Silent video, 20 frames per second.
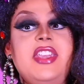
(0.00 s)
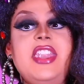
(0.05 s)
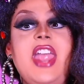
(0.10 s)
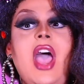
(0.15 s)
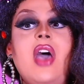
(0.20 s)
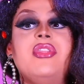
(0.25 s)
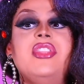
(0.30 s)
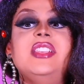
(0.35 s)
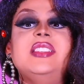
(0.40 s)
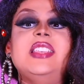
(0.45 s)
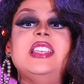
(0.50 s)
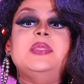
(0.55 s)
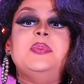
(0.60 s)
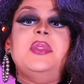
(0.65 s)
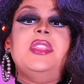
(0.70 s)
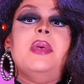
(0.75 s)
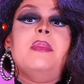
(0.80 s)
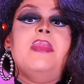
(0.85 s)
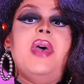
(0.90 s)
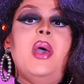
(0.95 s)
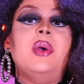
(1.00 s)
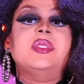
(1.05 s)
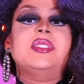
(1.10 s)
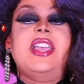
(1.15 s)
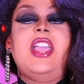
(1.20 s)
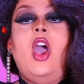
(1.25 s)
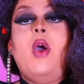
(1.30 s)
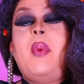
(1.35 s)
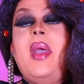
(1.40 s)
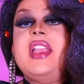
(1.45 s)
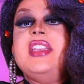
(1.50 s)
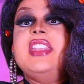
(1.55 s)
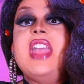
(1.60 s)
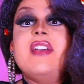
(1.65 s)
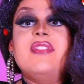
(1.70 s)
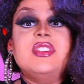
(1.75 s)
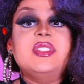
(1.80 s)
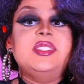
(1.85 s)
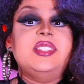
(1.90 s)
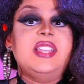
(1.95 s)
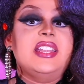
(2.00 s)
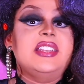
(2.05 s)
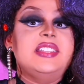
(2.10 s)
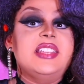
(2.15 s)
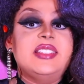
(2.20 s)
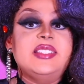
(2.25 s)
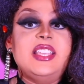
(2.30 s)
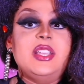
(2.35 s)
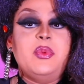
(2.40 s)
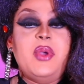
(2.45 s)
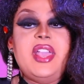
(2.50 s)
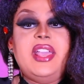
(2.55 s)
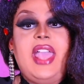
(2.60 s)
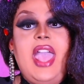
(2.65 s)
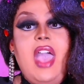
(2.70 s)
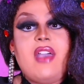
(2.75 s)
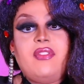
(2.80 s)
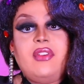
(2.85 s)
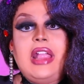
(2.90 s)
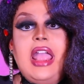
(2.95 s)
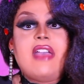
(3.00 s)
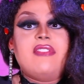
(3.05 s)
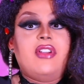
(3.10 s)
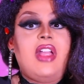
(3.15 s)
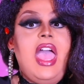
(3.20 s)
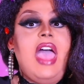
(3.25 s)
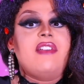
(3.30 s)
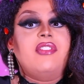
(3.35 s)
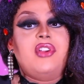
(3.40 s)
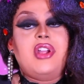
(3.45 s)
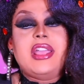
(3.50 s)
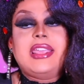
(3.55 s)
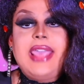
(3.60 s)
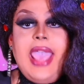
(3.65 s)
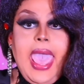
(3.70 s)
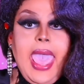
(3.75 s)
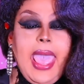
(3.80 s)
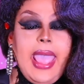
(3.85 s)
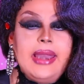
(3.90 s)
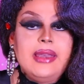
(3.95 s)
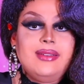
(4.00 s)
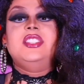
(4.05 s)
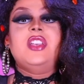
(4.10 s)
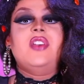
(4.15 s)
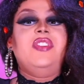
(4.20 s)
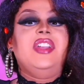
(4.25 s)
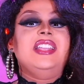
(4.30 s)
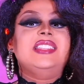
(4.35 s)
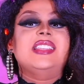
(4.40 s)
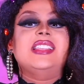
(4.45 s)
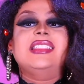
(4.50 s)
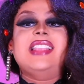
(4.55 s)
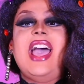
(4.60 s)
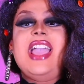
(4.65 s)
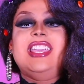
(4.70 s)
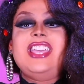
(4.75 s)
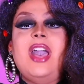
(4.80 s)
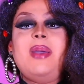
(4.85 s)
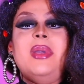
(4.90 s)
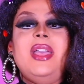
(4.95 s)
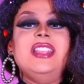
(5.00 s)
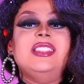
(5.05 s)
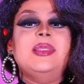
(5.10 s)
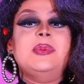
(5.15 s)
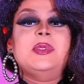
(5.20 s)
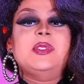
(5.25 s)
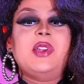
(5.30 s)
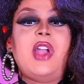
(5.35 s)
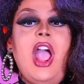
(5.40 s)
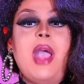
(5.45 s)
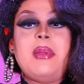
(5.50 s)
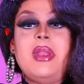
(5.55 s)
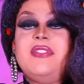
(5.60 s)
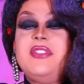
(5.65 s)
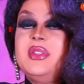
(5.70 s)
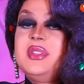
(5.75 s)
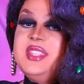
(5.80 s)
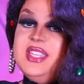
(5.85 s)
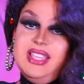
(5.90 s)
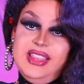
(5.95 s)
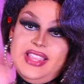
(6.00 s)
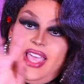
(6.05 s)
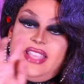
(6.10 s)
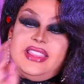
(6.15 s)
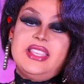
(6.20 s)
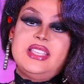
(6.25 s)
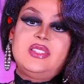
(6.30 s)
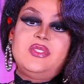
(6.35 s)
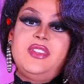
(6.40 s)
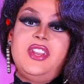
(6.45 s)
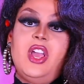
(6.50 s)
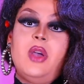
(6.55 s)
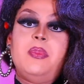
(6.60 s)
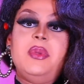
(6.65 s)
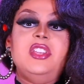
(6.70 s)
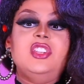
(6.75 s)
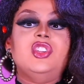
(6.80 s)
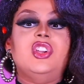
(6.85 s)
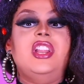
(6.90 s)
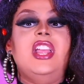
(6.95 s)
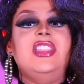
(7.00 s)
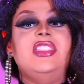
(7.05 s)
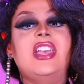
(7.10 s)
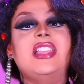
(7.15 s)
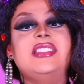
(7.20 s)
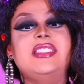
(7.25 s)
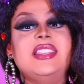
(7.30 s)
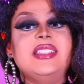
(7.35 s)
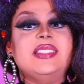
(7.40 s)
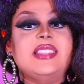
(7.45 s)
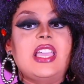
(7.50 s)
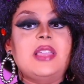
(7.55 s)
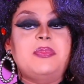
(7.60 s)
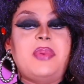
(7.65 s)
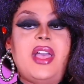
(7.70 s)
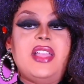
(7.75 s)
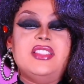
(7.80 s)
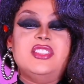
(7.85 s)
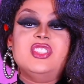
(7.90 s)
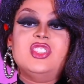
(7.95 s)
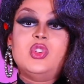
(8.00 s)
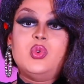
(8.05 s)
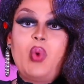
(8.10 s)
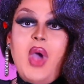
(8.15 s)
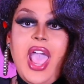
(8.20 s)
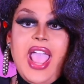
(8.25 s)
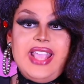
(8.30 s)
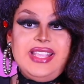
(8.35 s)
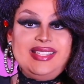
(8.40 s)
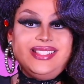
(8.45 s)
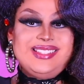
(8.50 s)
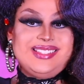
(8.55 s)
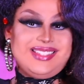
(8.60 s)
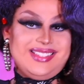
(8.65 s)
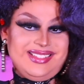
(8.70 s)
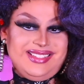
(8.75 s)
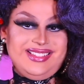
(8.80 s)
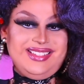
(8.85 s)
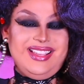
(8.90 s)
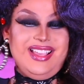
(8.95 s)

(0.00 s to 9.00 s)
Now, this has been The Most, and I hope I never see a Disney wig ever, ever, ever again. Don't forget to like, comment, and subscribe. And if you didn't like this video, be sure and hit that dislike button twice.